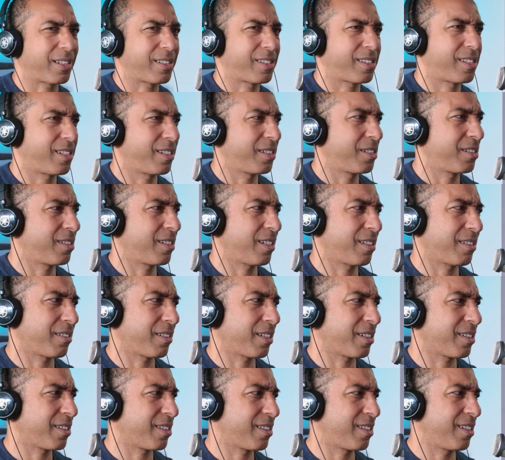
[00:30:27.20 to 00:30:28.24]

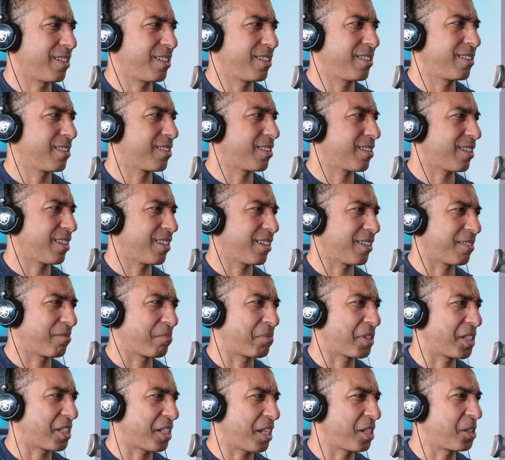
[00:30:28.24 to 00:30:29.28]
The city is like
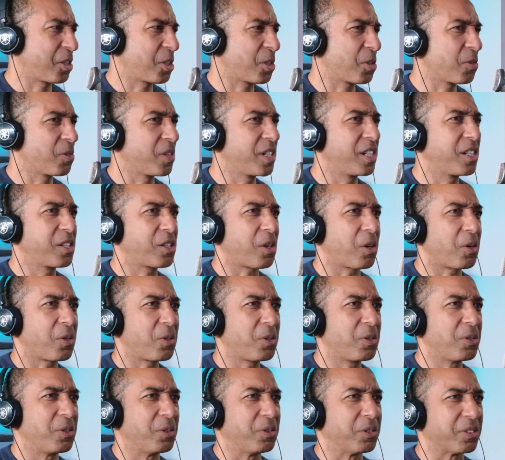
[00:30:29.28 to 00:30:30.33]
centuries
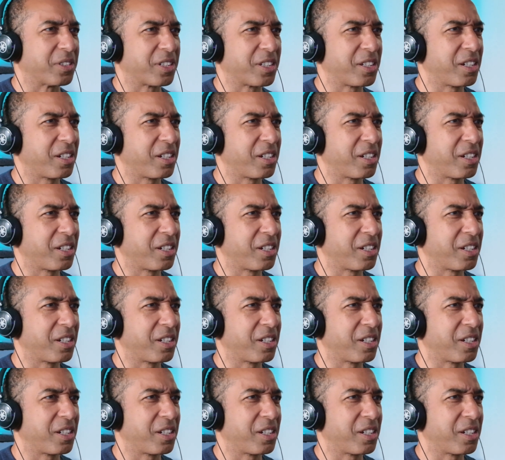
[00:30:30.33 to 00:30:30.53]
old.